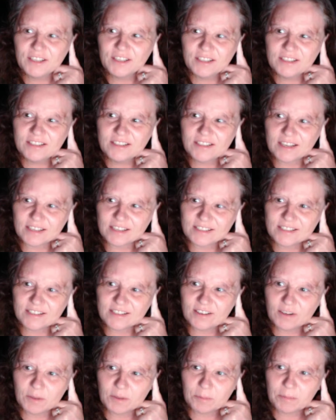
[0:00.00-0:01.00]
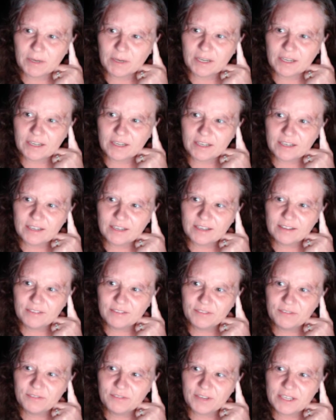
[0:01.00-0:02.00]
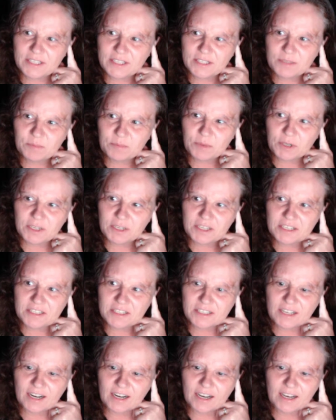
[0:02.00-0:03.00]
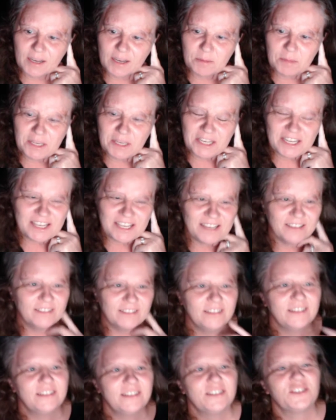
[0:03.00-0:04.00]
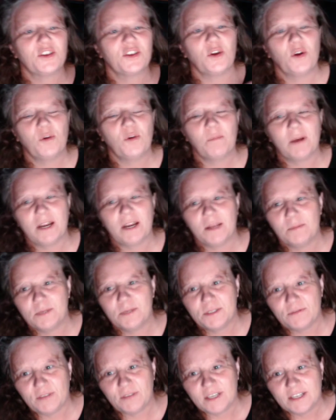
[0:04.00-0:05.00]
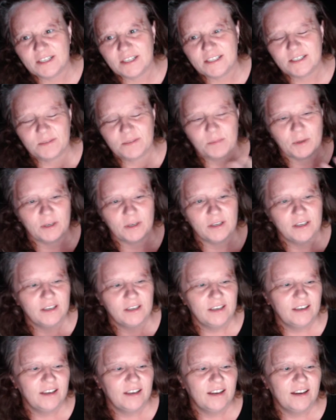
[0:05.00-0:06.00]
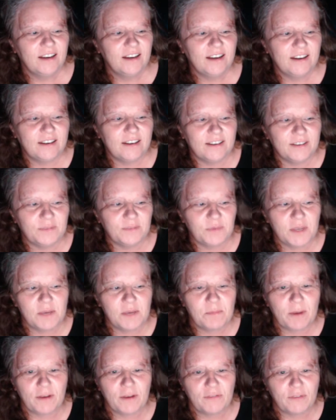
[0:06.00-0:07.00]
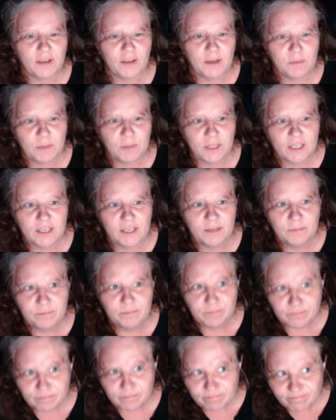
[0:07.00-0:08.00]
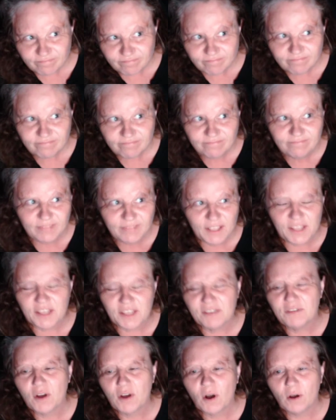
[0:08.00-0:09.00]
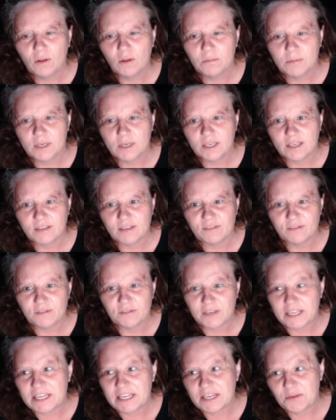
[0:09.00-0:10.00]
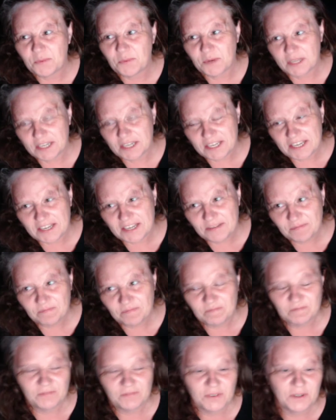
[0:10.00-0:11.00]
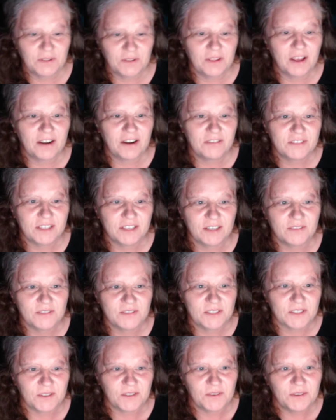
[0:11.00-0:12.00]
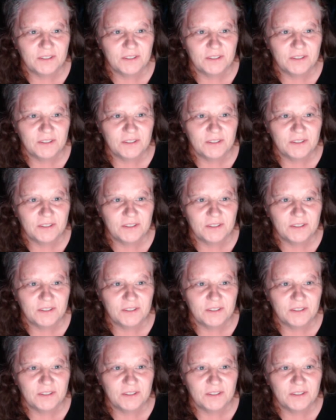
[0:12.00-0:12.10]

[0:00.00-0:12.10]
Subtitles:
texted on my Facebook. He said, hi Beanie. So my name is Venus, but in my family, they've called me Veenie Weenie for a lot of times. So